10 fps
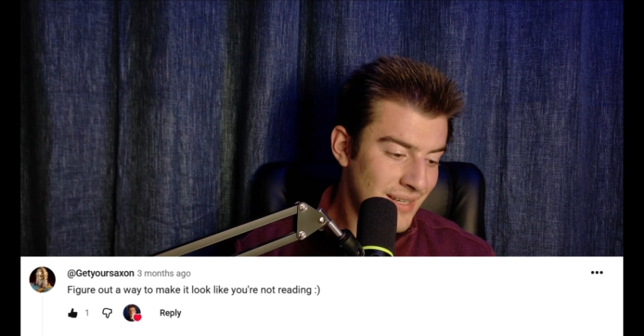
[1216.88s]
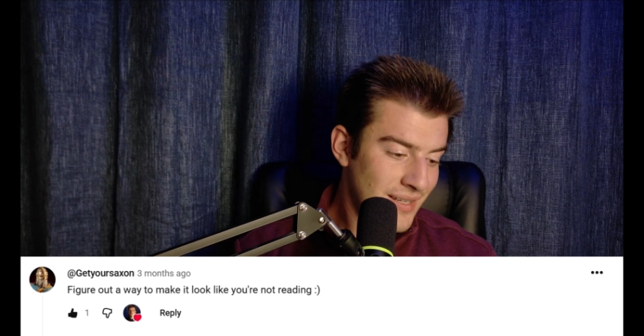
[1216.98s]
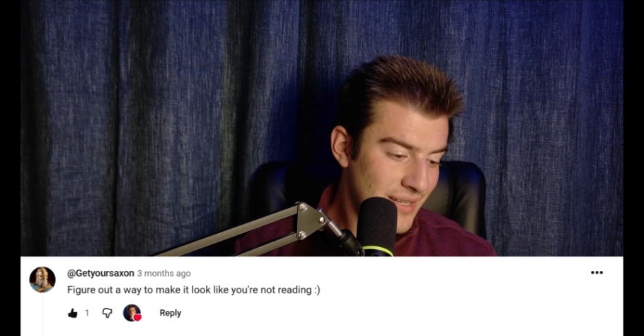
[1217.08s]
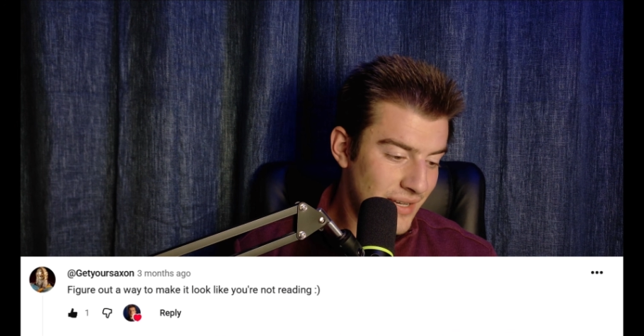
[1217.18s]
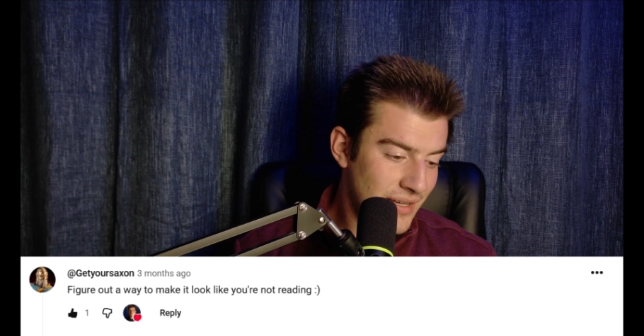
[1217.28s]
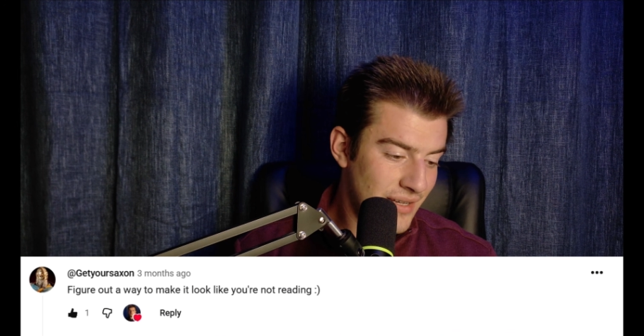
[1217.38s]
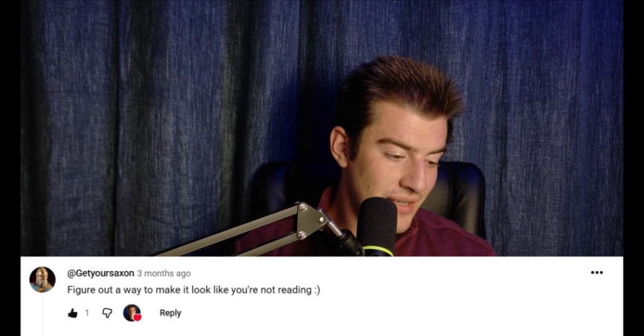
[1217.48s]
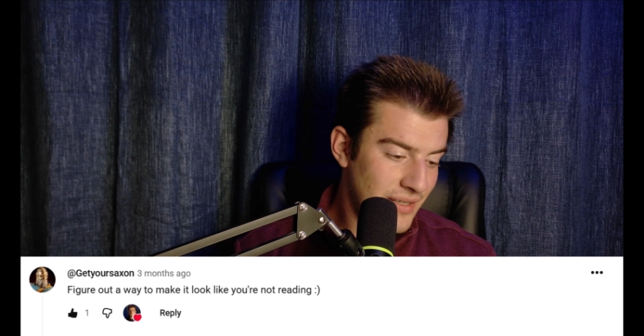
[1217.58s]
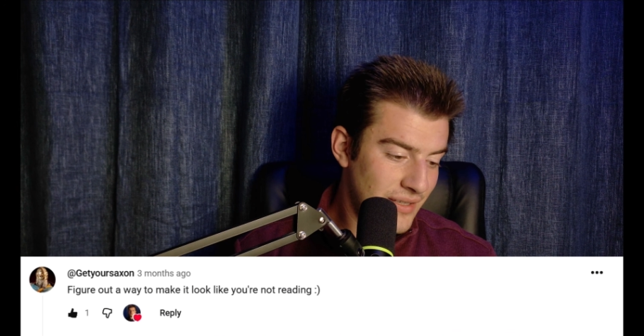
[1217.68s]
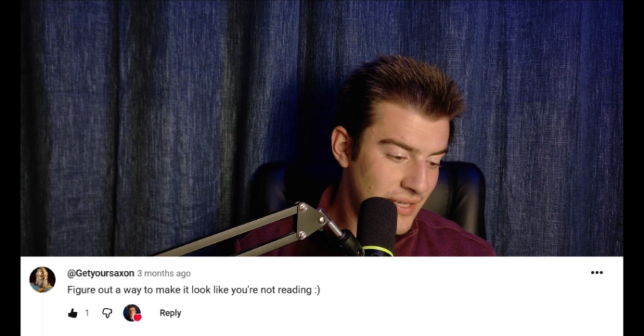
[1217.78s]

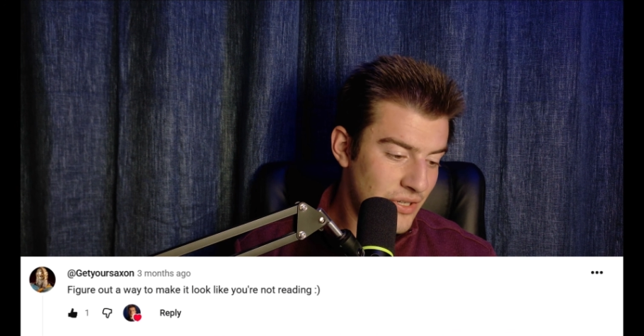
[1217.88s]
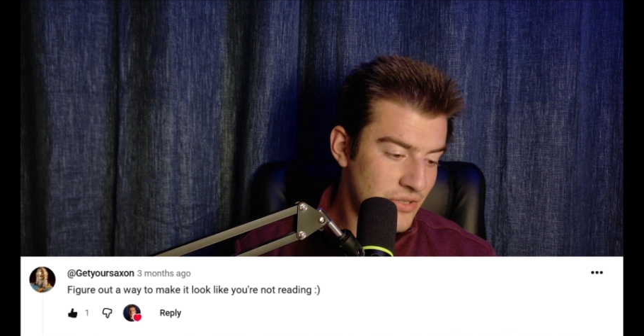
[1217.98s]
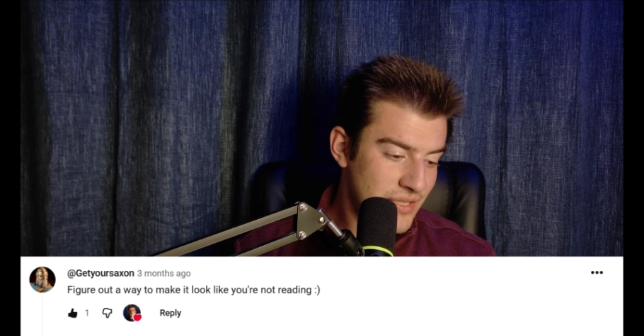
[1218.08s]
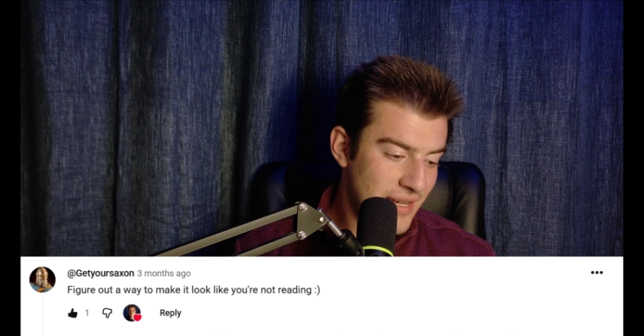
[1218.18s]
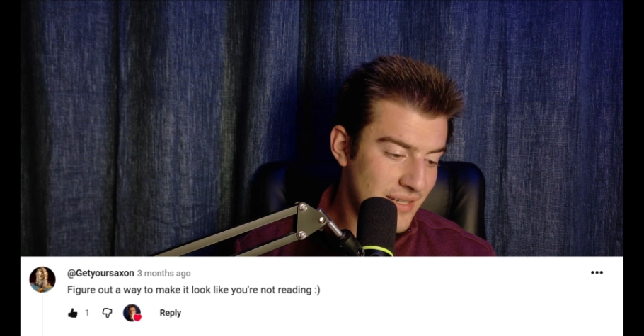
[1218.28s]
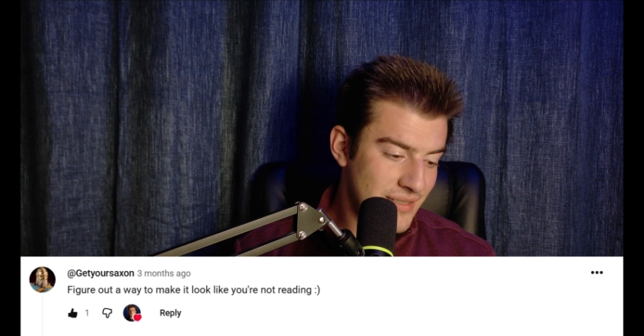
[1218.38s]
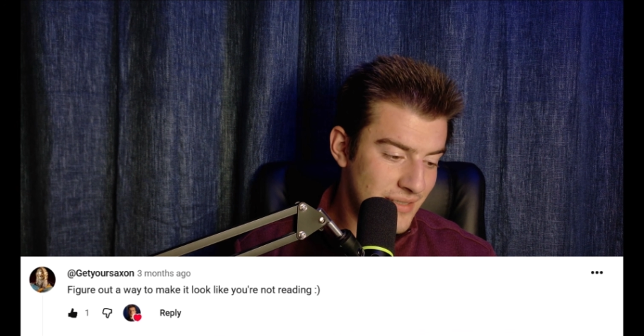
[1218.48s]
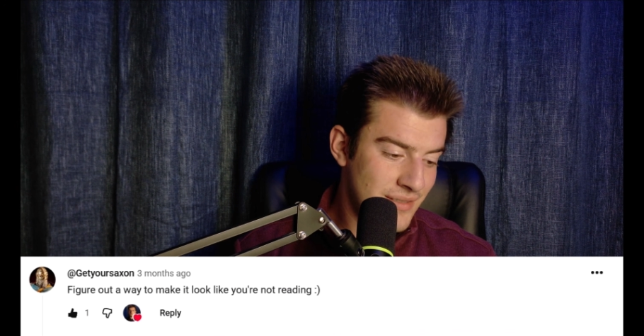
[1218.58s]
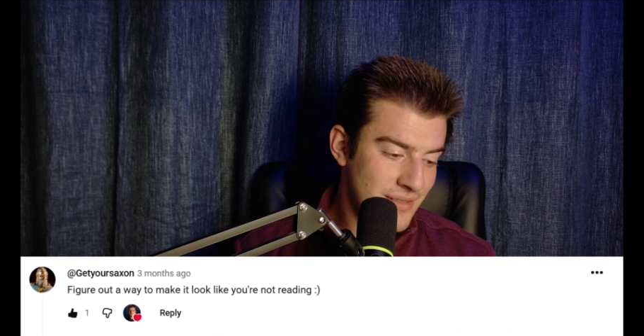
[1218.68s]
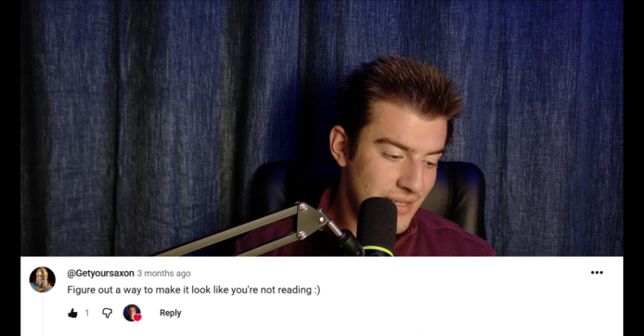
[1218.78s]
Get Your
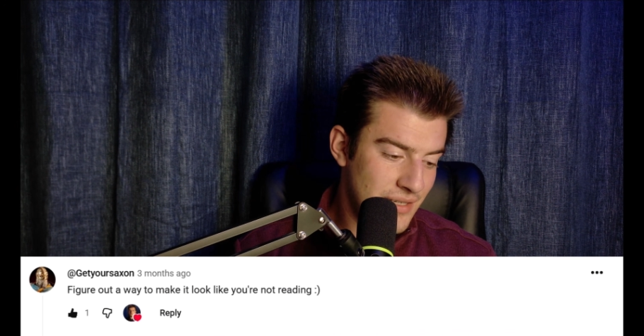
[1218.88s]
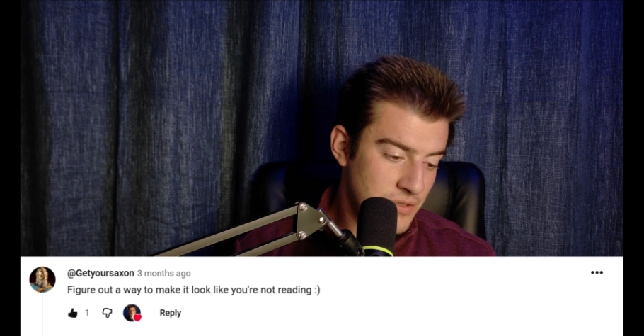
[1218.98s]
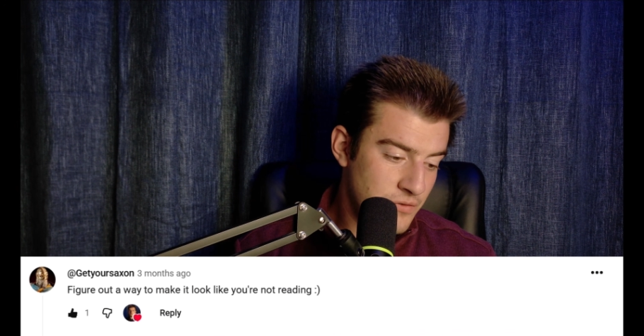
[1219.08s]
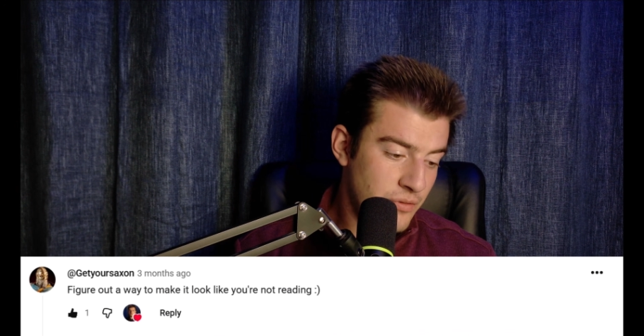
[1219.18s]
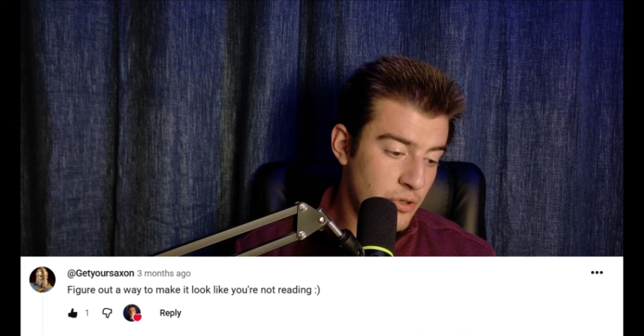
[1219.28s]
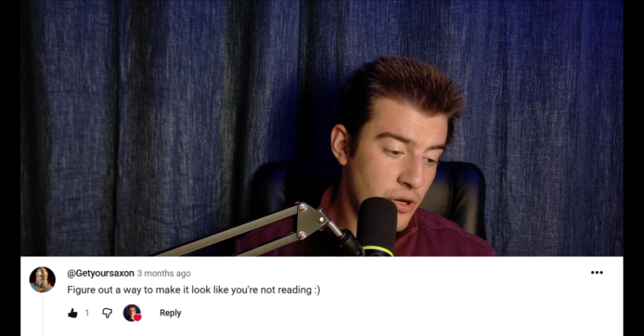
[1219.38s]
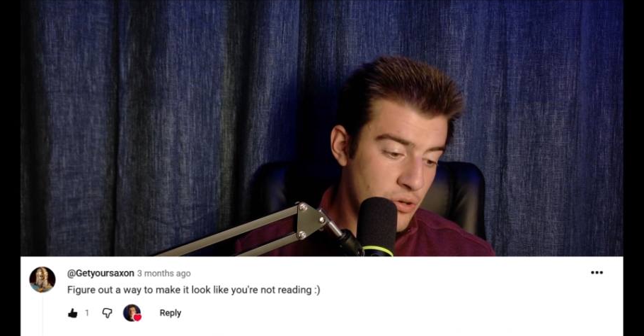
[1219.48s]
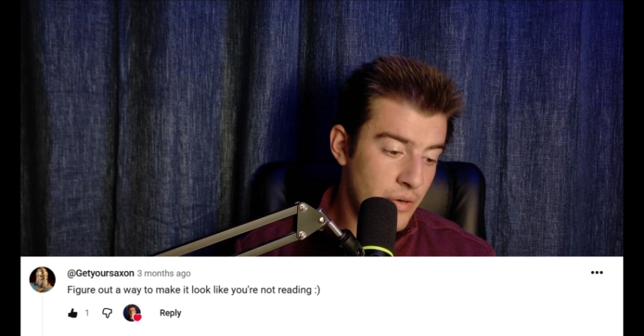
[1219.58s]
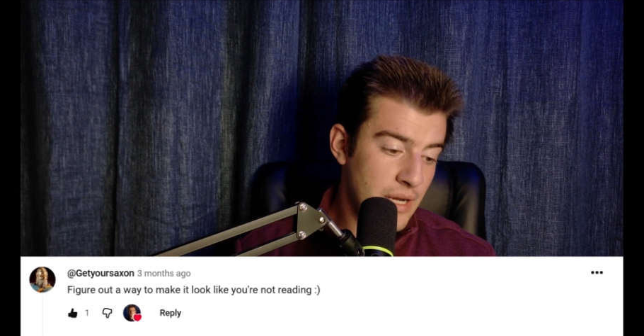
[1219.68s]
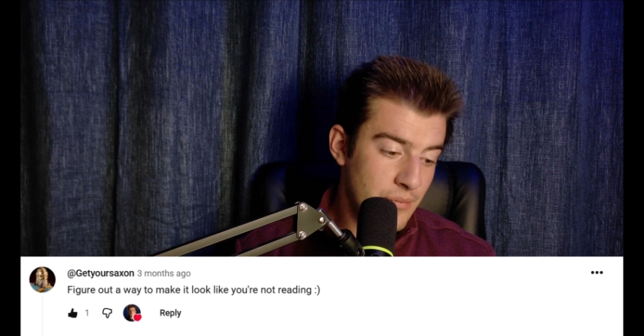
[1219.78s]
Saxon says, figure out a
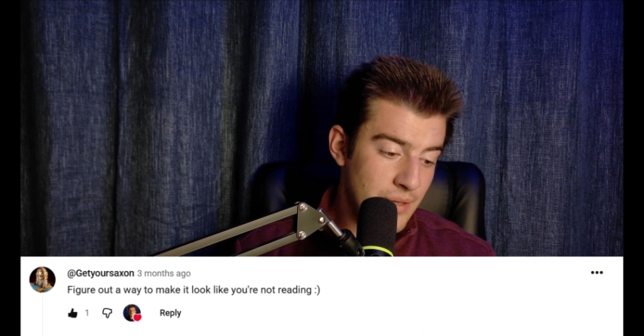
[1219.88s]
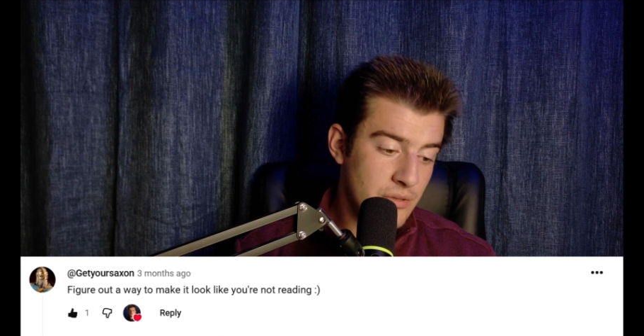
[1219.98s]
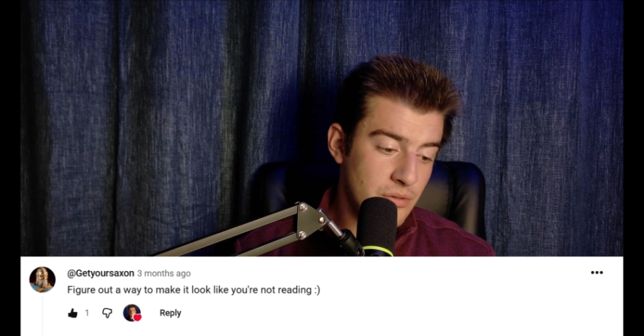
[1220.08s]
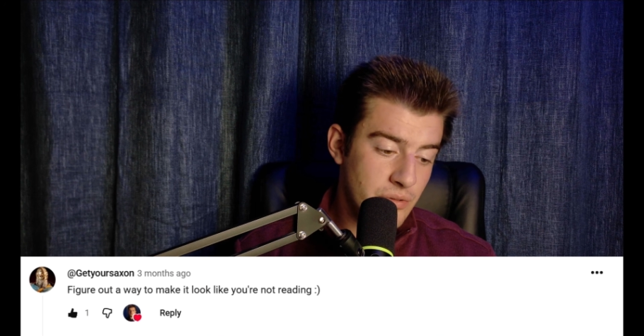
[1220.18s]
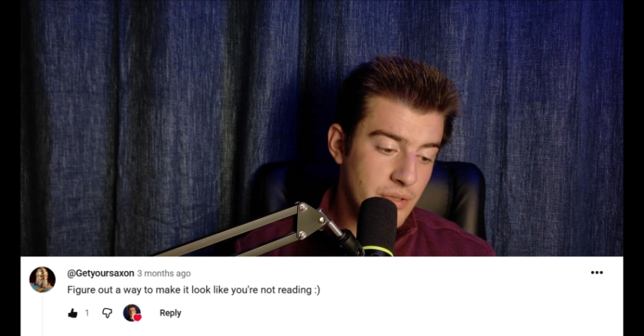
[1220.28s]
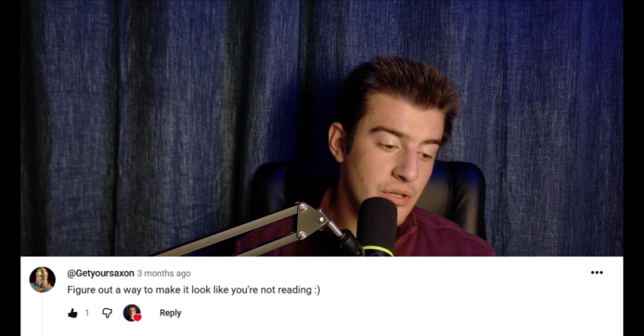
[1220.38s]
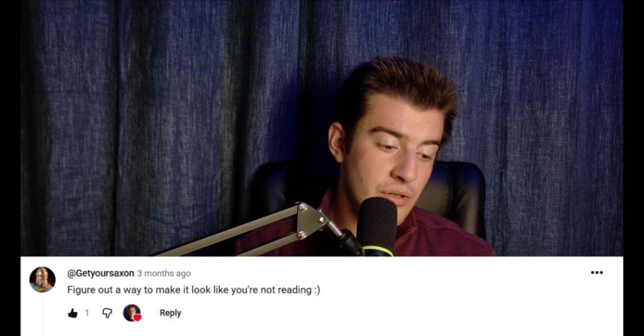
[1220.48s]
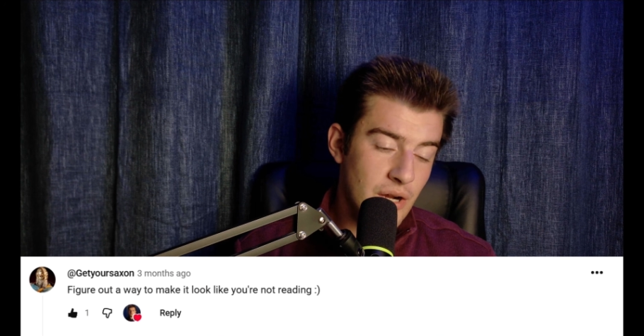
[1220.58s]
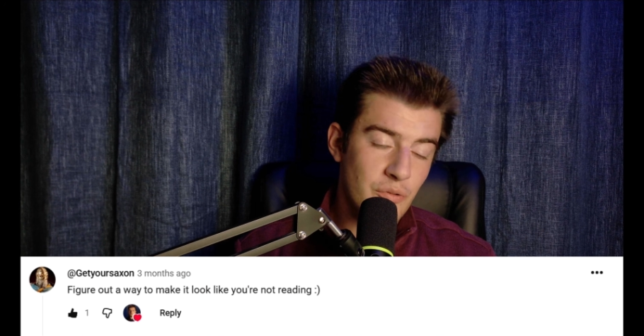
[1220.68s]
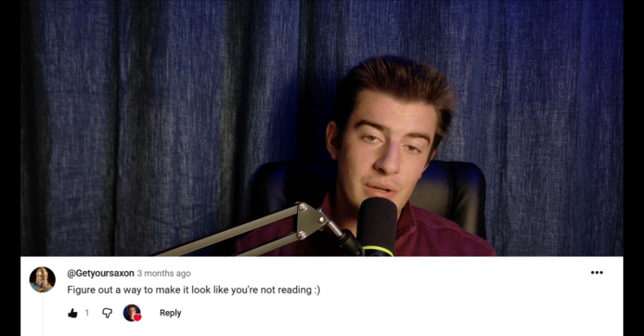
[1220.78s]
way to make it look like you're
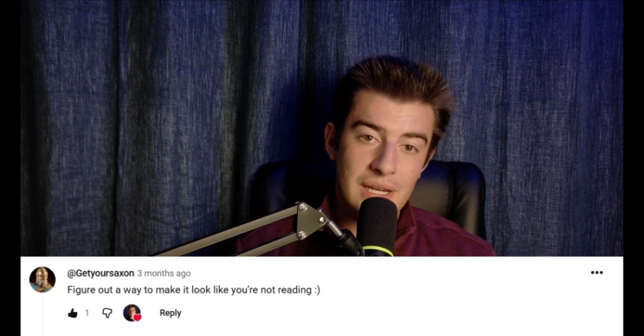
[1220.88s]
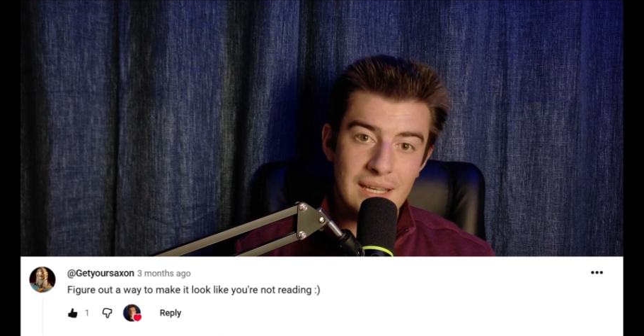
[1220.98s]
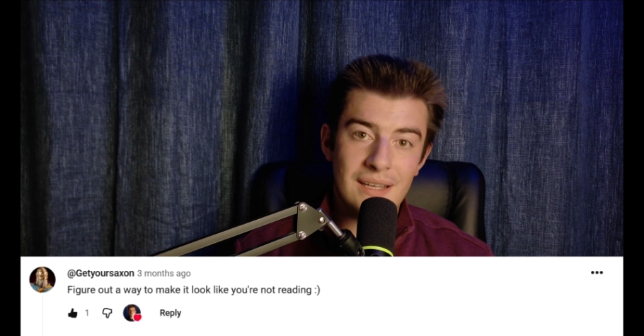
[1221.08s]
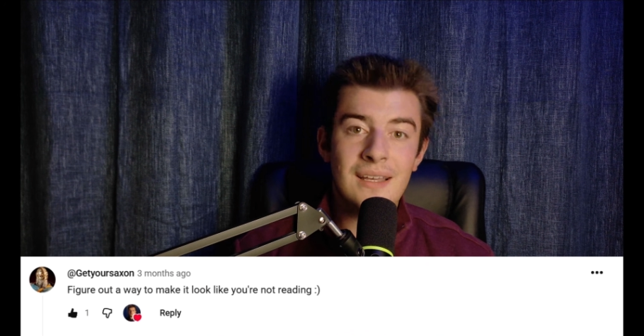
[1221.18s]
not reading.